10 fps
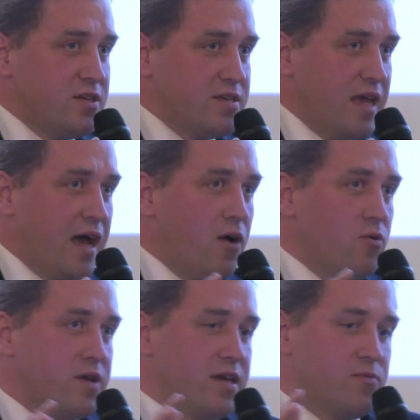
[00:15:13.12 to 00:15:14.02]
is, how
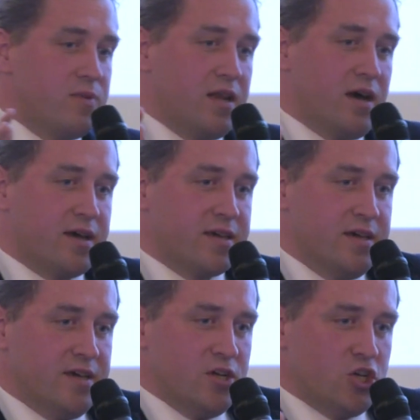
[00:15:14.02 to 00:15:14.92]
can we like
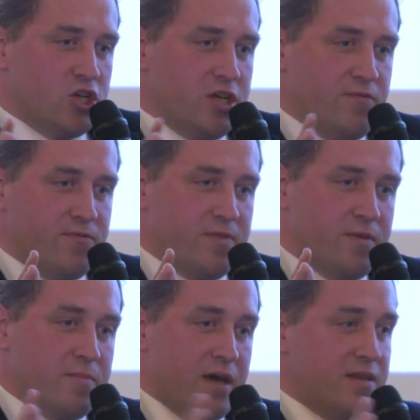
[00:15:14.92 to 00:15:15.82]
shift the
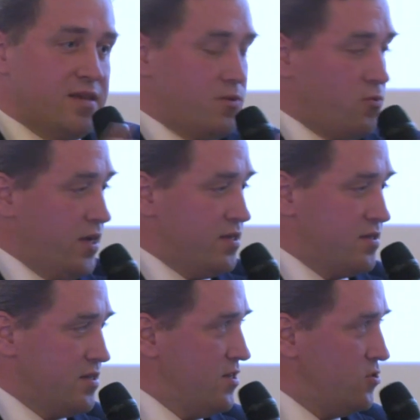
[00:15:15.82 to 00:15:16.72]
money
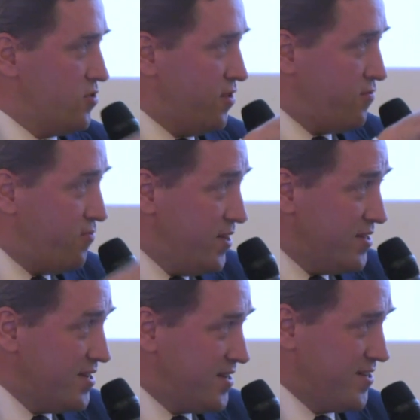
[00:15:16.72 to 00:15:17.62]
invested into the
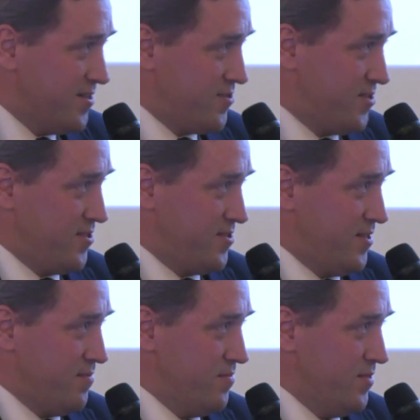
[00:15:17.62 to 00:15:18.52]
physical
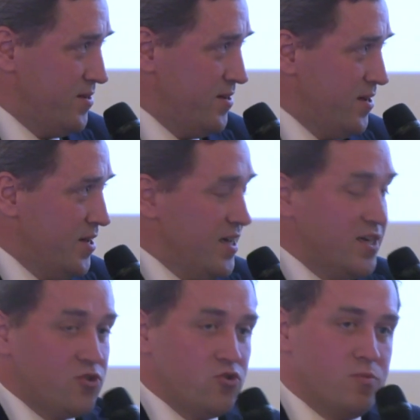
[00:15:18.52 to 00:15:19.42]
system
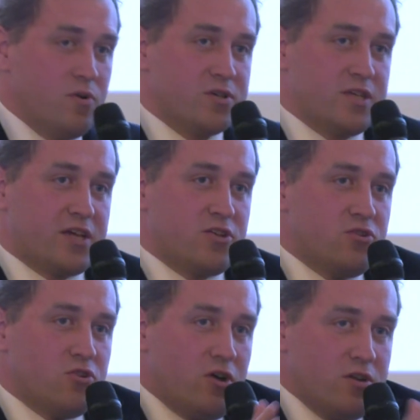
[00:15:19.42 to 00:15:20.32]
into a more
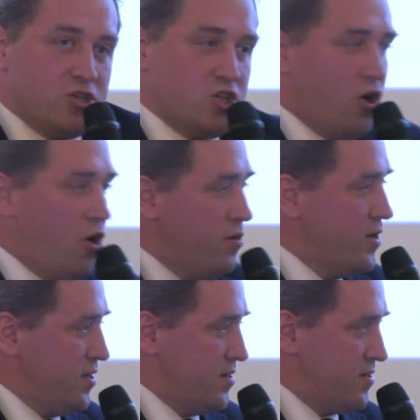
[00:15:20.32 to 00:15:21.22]

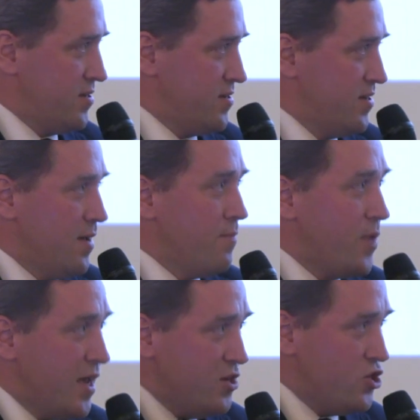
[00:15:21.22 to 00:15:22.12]
technology-oriented,
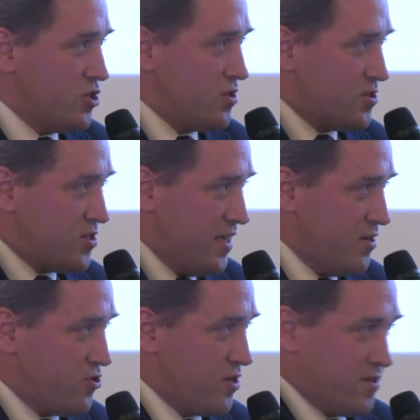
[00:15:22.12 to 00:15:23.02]

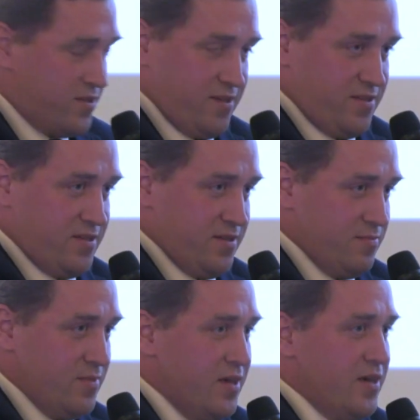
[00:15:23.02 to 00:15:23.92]
patient-centric
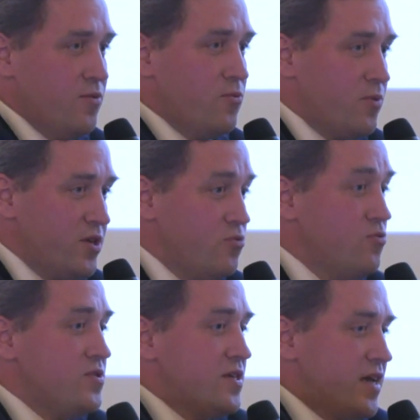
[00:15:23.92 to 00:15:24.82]
system, we're
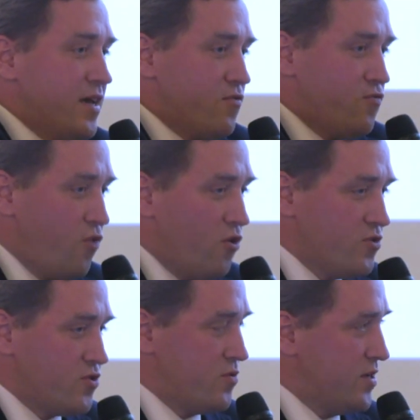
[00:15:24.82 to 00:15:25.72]
using and
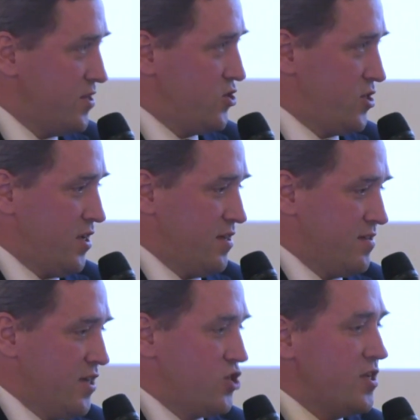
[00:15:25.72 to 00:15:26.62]
fostering
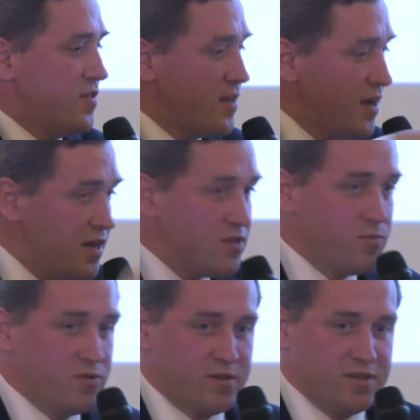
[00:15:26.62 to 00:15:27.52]
digitalization? And the last
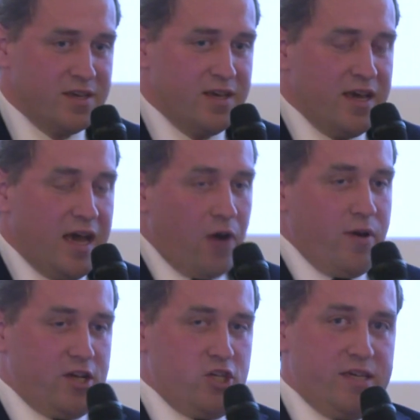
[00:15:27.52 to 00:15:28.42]
point is, how
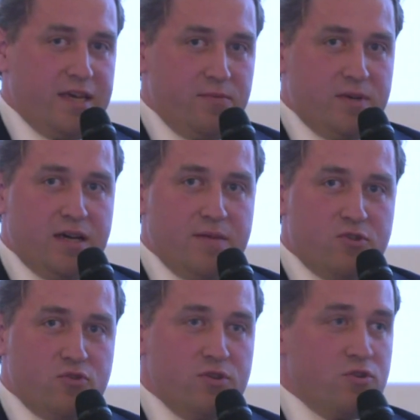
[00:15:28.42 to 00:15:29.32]
actually can we come
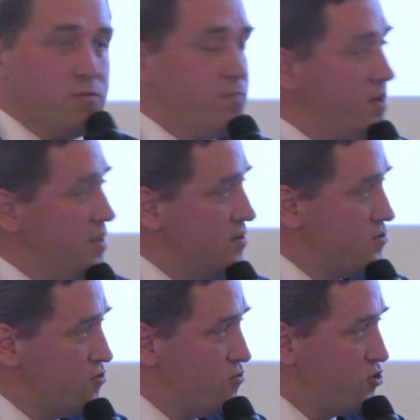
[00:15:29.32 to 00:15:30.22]
to a European
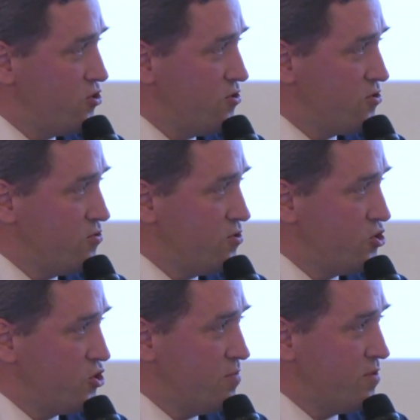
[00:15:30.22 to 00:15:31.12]
solution or to a
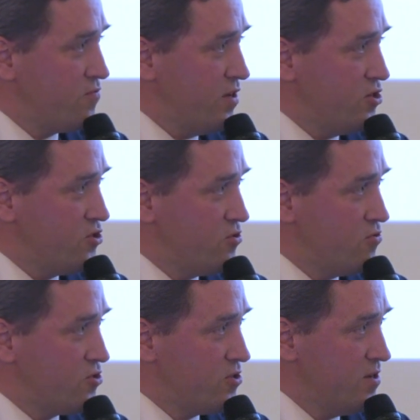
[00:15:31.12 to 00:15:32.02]
German-French
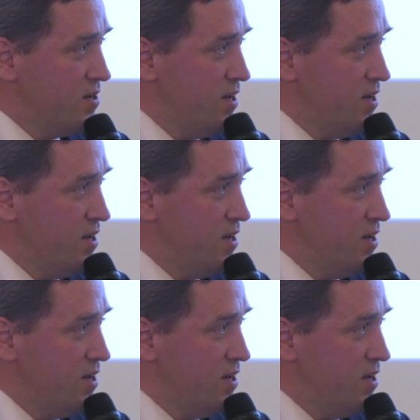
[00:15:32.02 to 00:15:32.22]
solution?